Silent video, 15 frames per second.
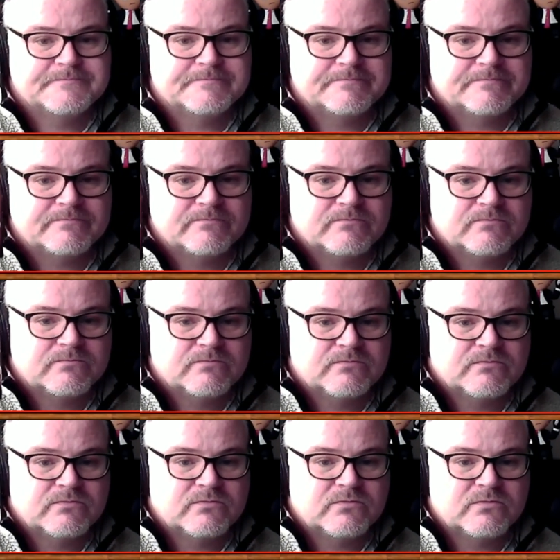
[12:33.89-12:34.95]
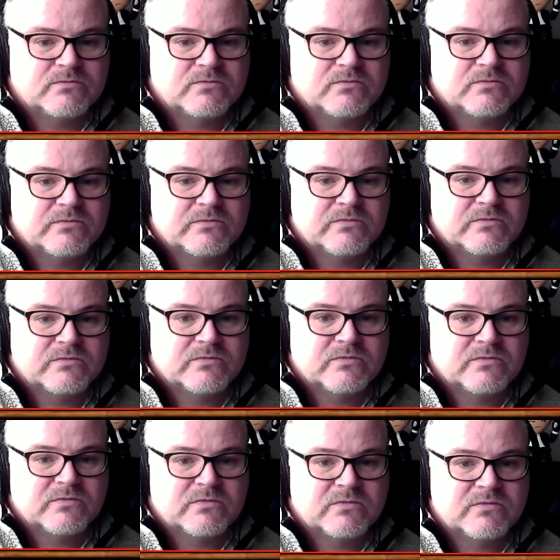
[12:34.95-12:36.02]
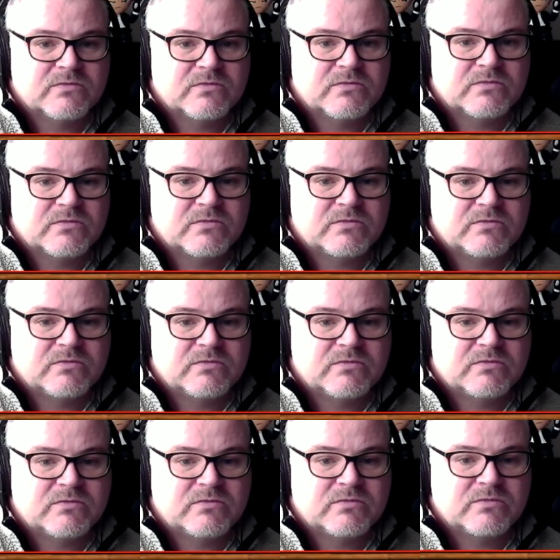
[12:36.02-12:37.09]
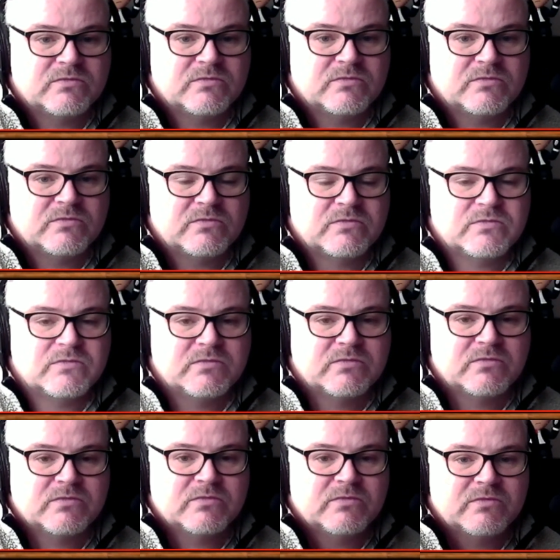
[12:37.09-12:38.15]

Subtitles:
(silence)